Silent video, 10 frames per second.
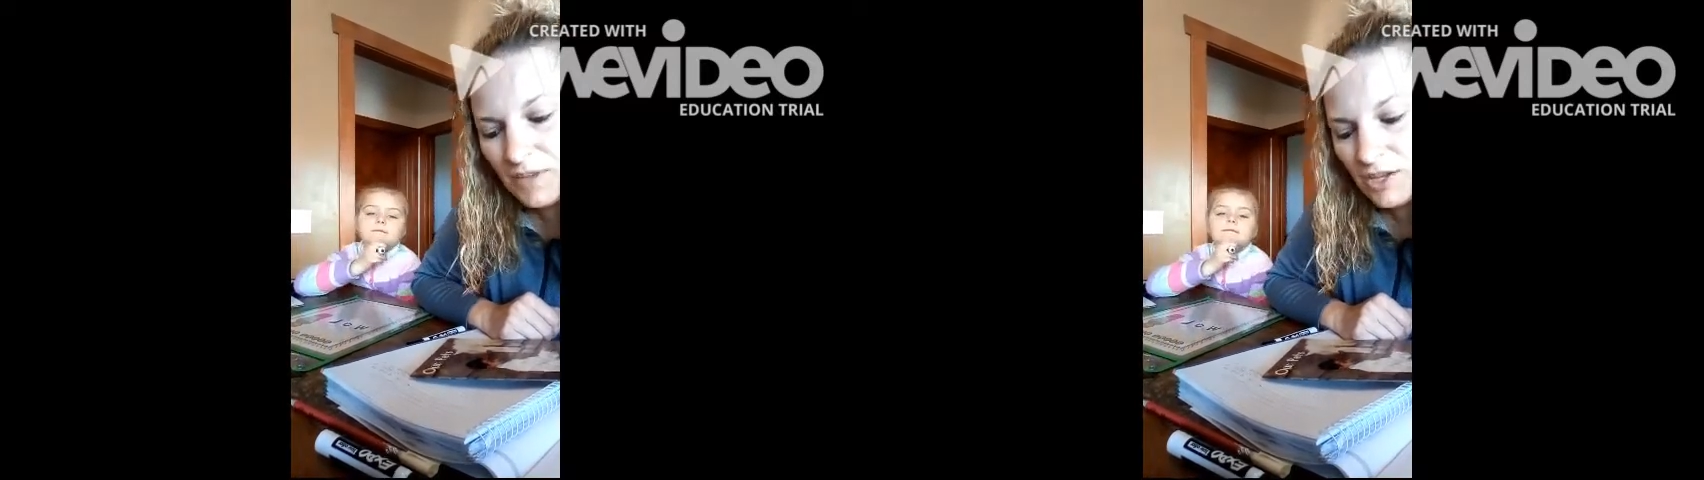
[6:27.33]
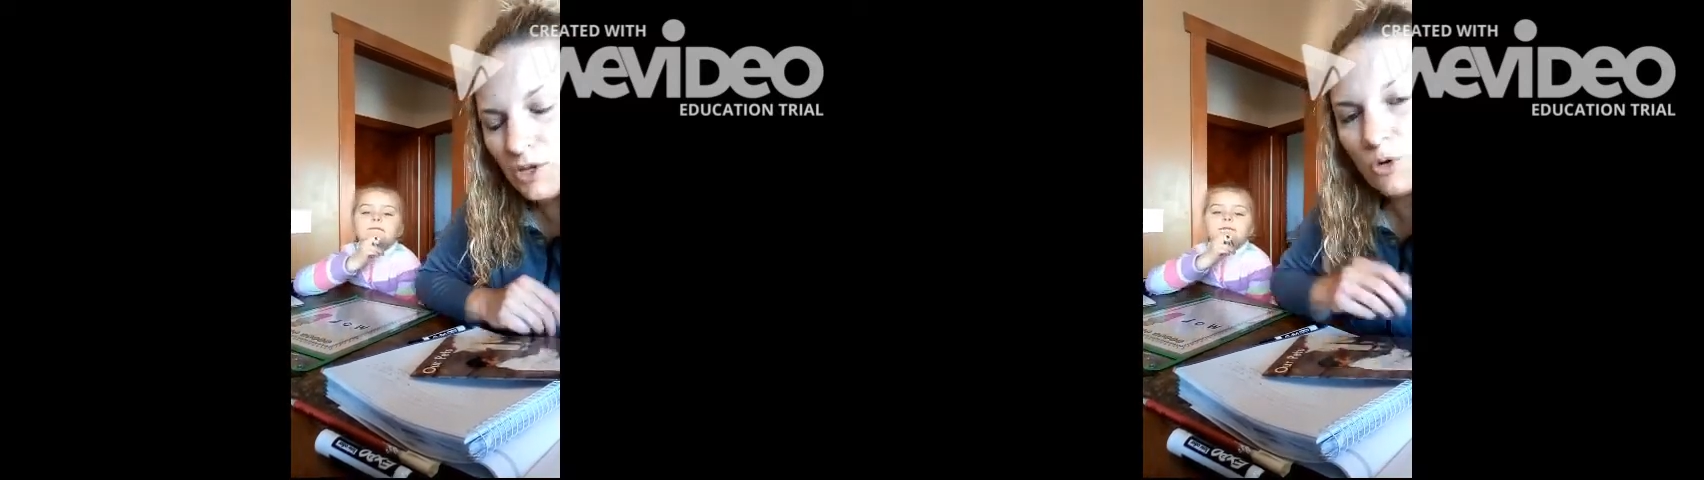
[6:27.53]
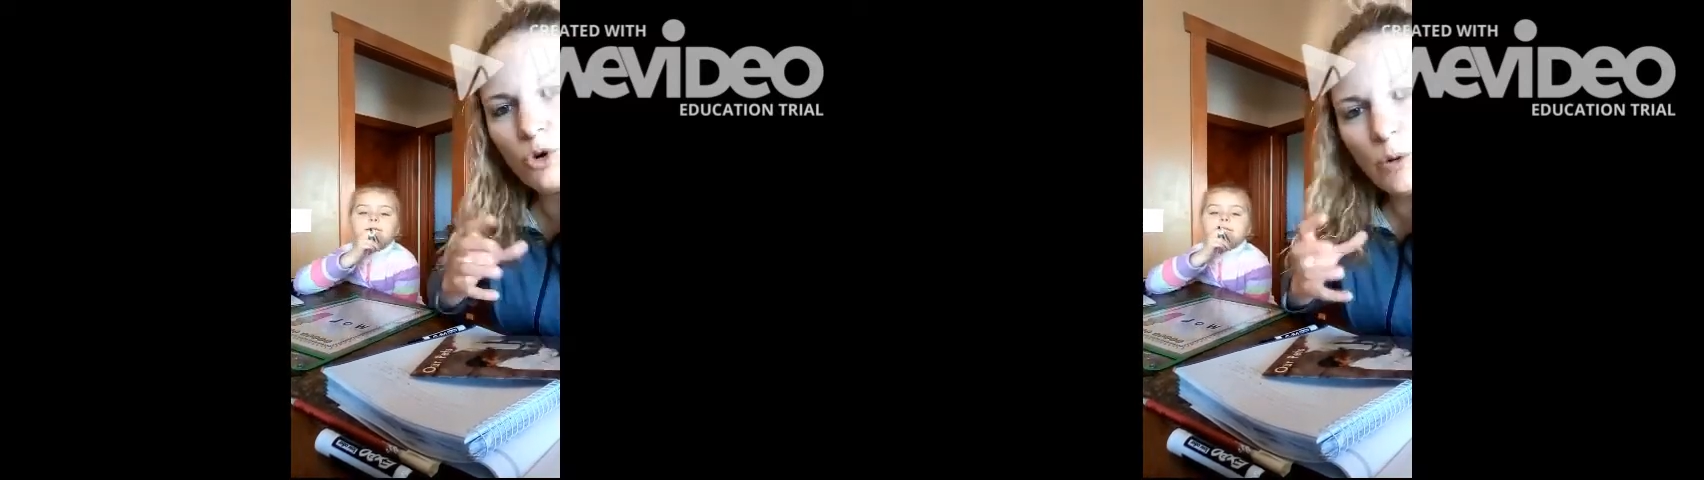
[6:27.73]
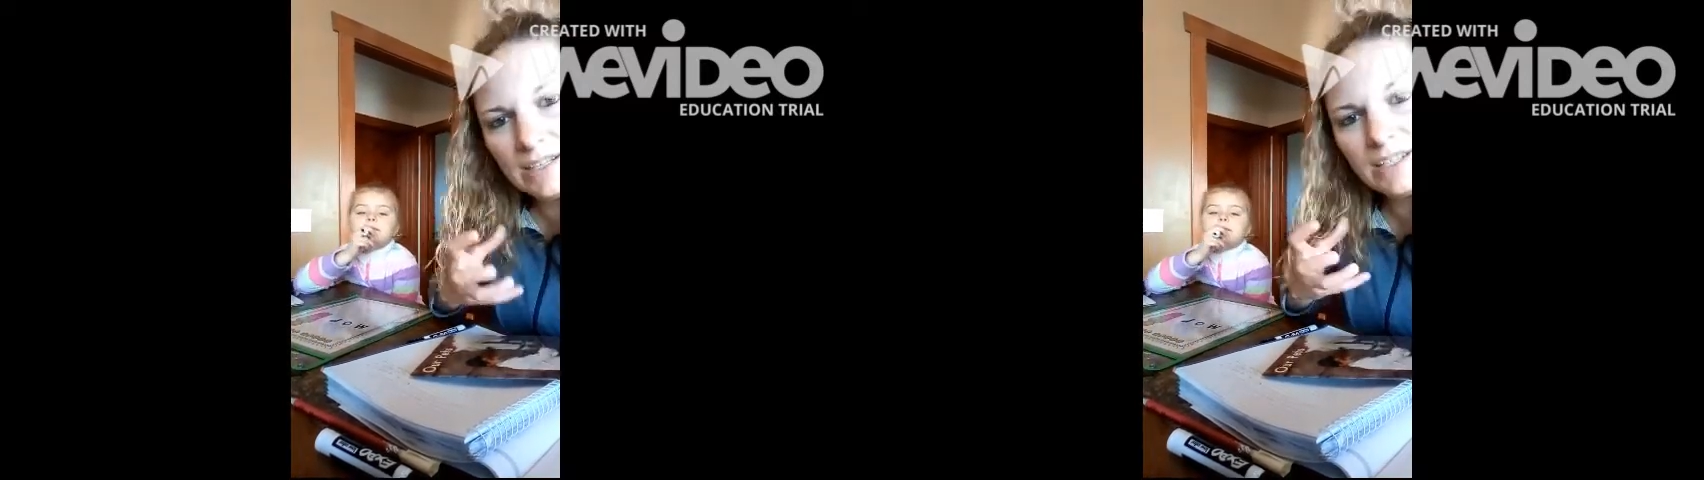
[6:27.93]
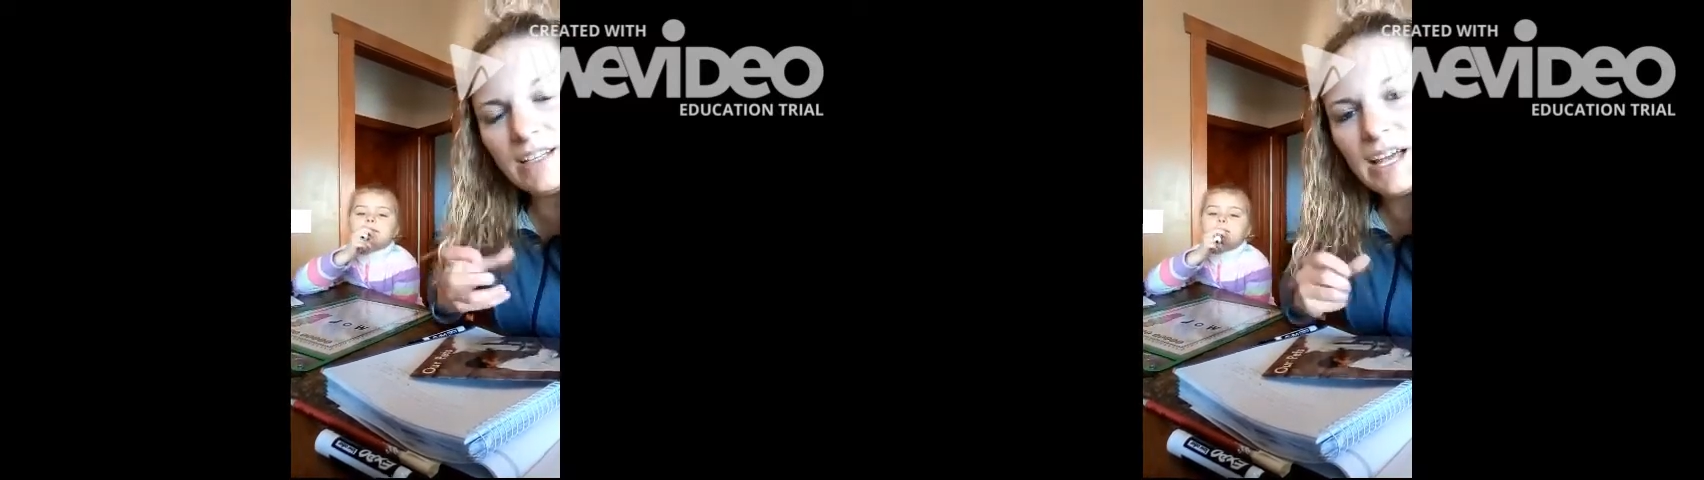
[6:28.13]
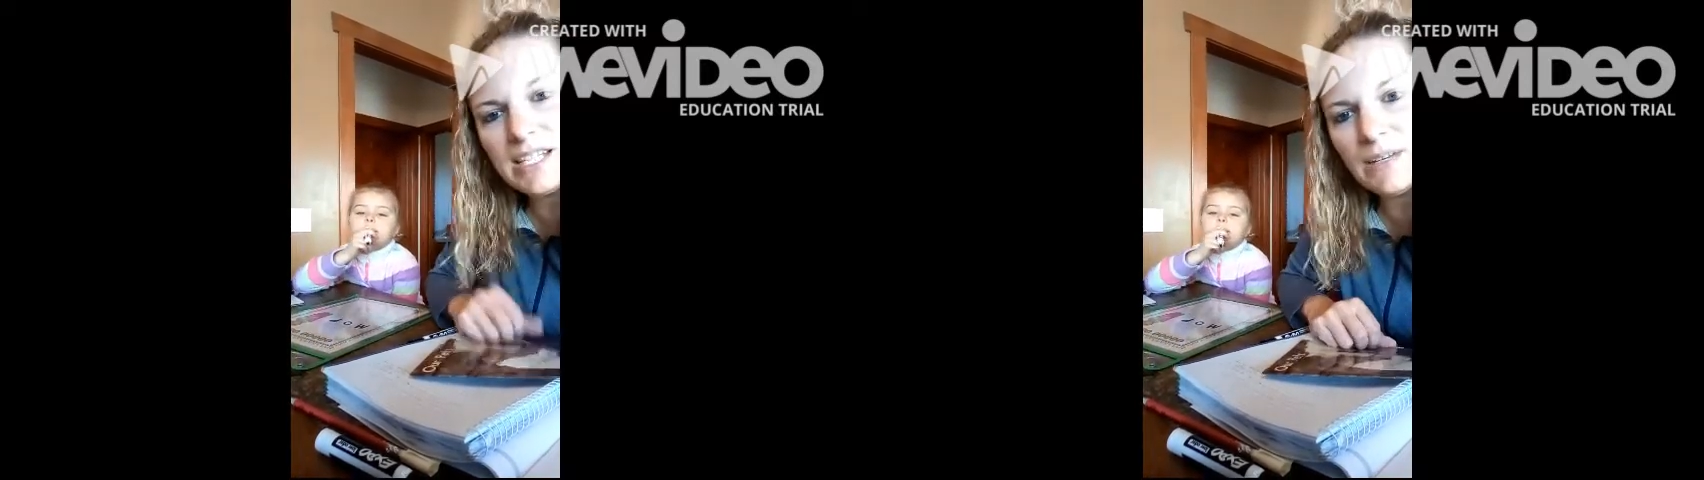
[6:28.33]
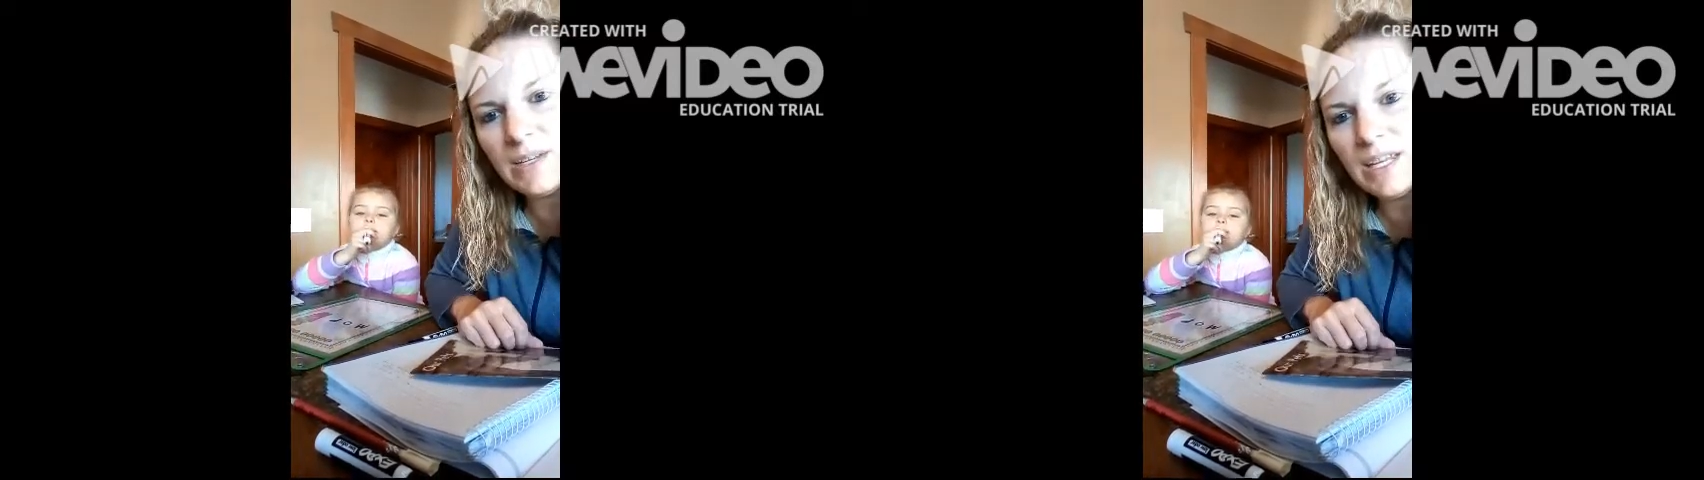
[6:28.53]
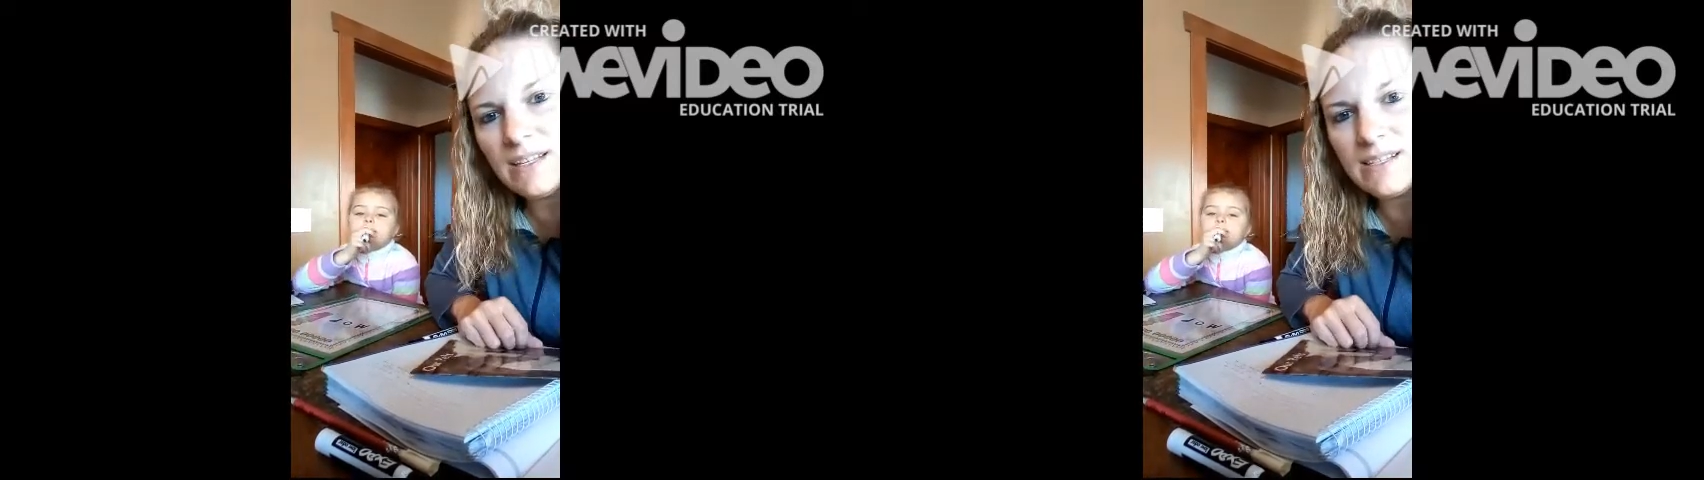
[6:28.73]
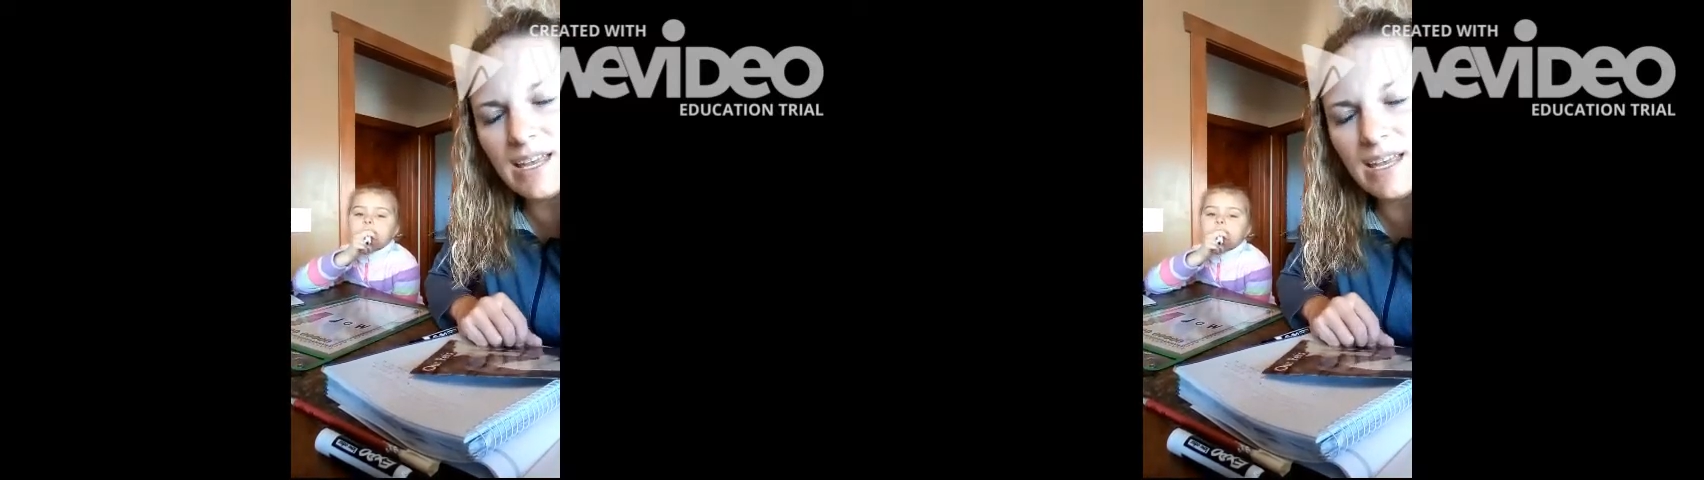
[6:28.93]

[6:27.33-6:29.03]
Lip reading: So quick little activities.